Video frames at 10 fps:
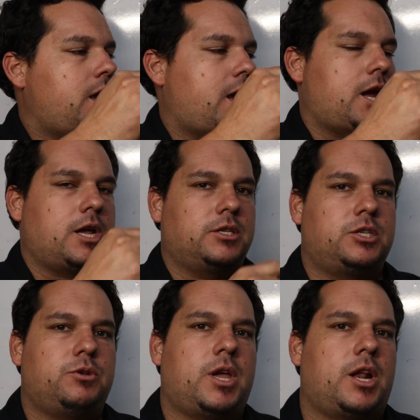and
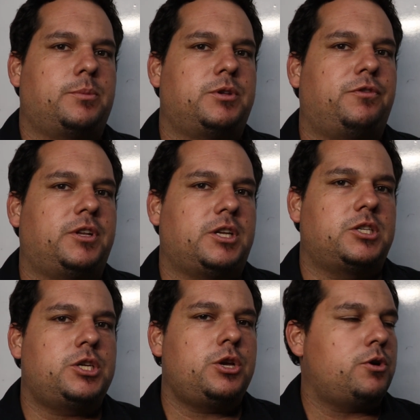to get up to
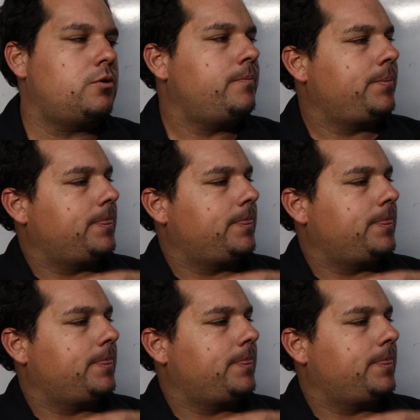52,